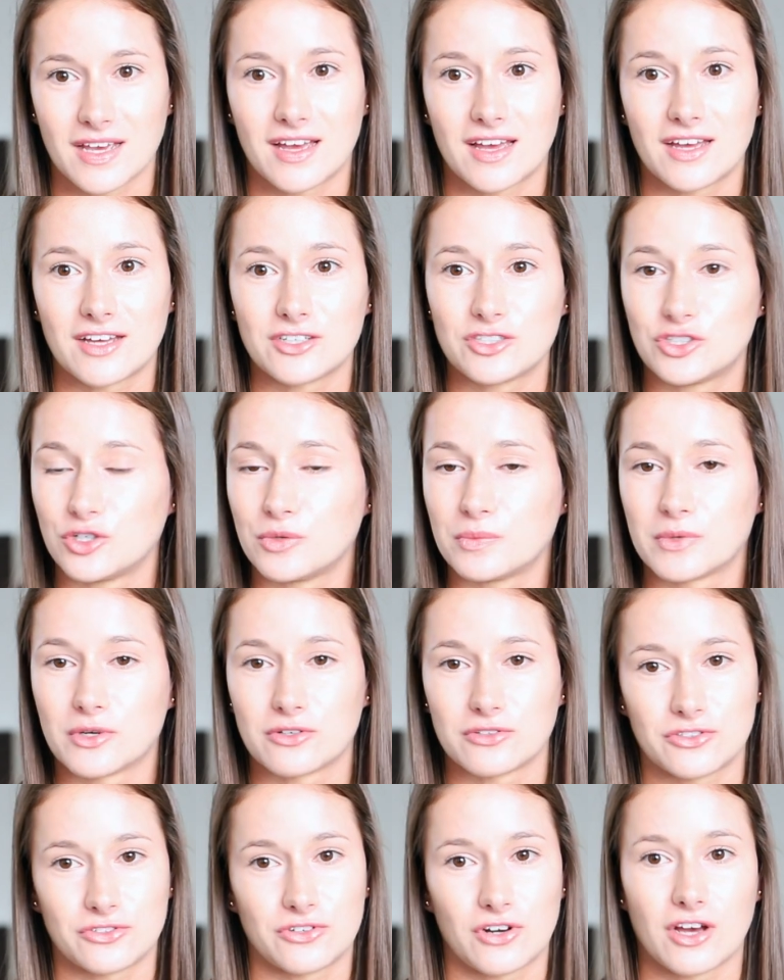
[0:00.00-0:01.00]
uh,
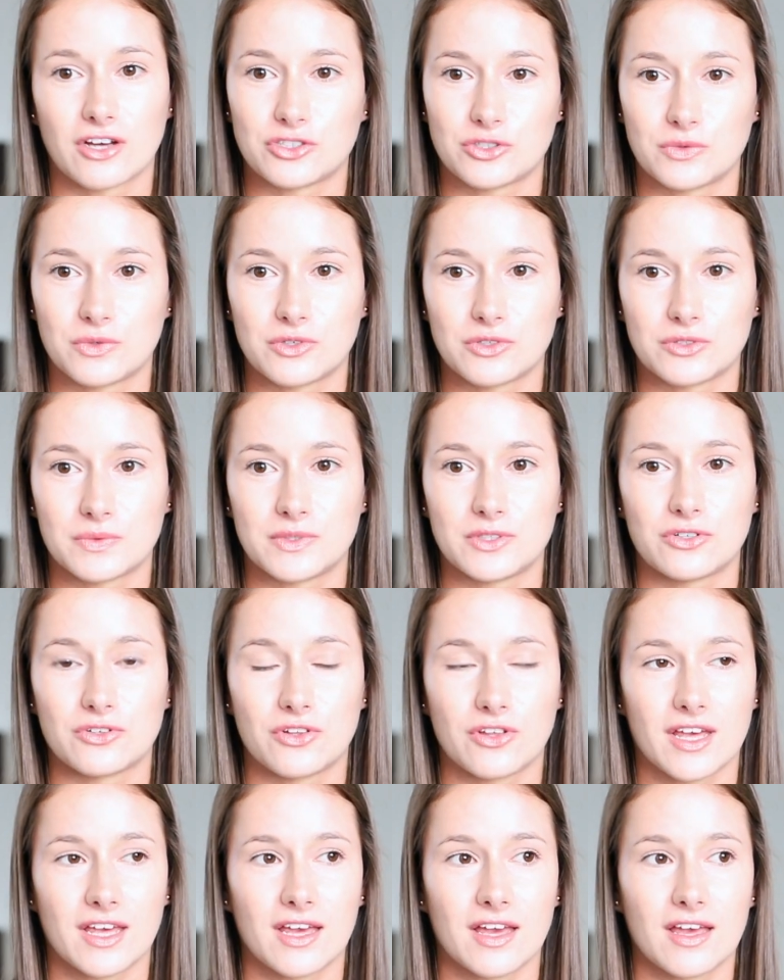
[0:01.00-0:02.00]
tumors or nodules when you're
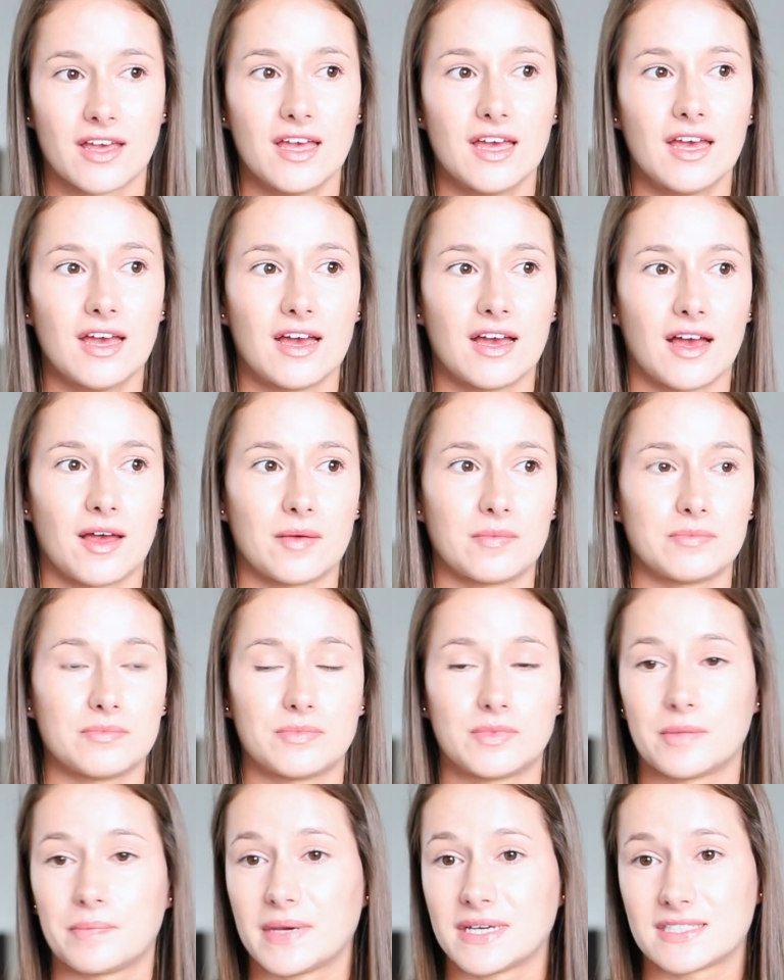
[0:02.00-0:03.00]
looking um,
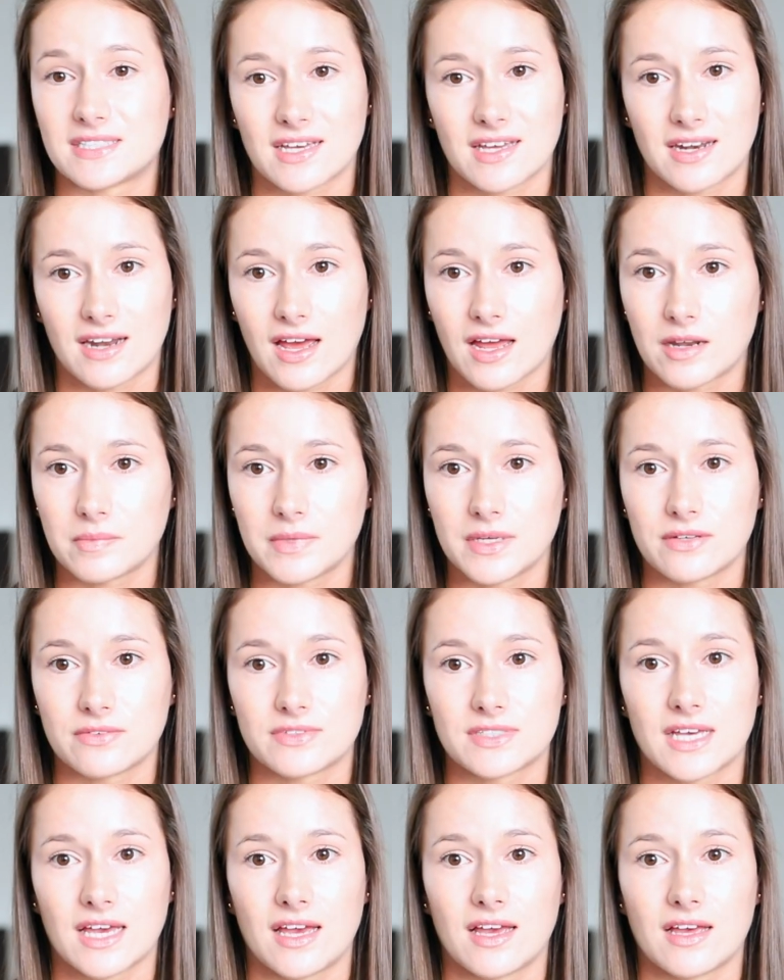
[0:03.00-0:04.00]
the basic anatomy of
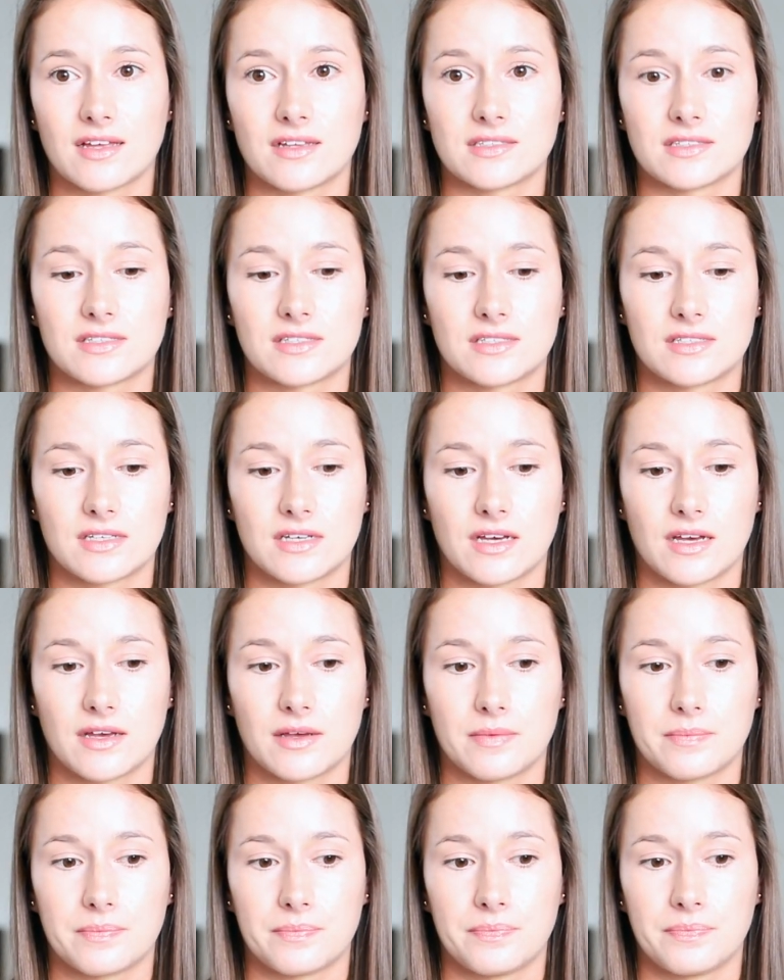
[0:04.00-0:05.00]
scans.
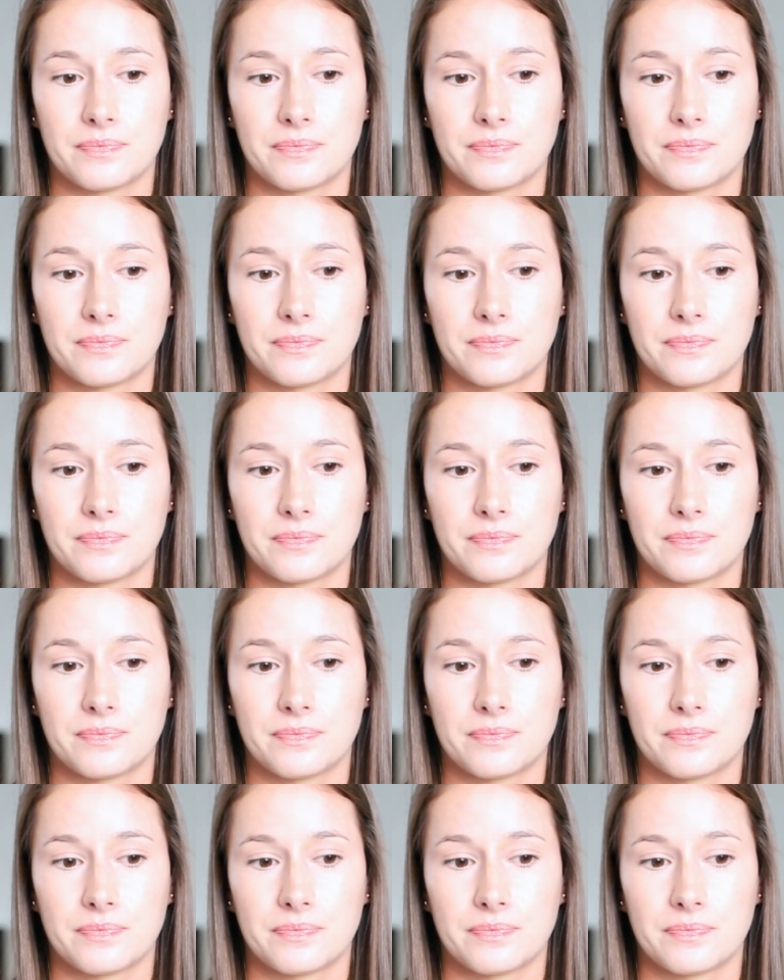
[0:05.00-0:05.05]
Um,